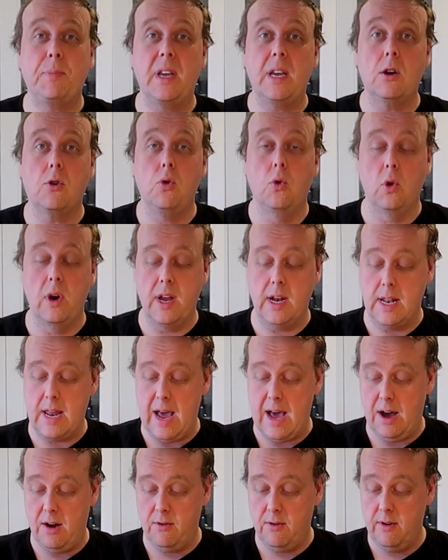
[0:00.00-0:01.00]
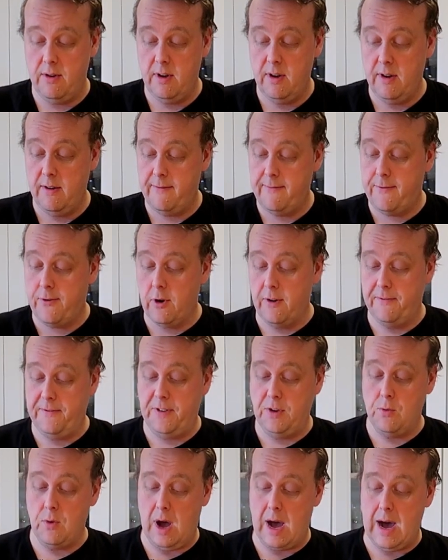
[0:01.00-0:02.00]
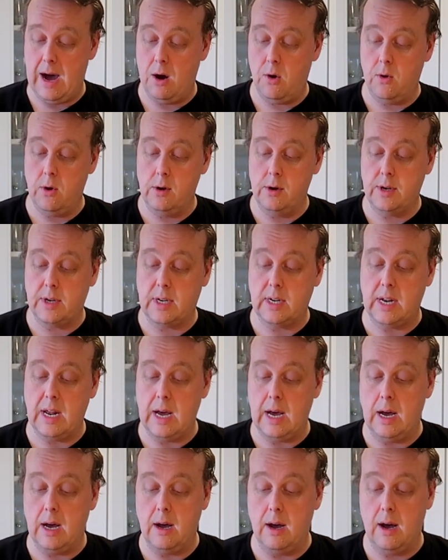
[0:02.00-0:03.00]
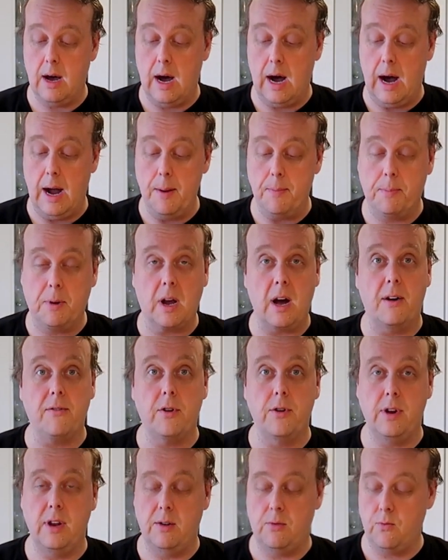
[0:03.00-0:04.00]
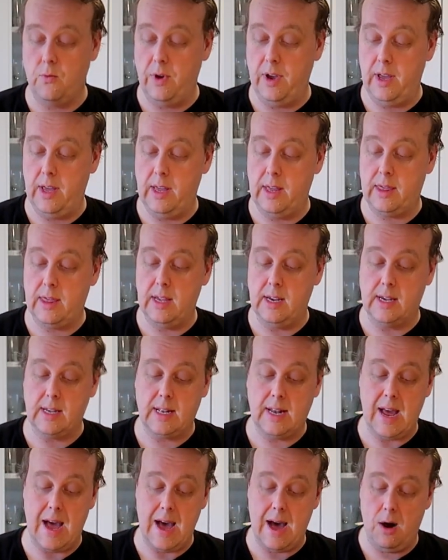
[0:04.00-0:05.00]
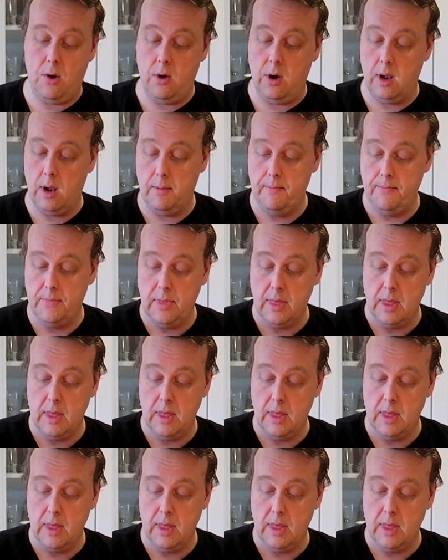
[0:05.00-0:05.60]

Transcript: been cooling down for a few hours. I've covered it with this towel.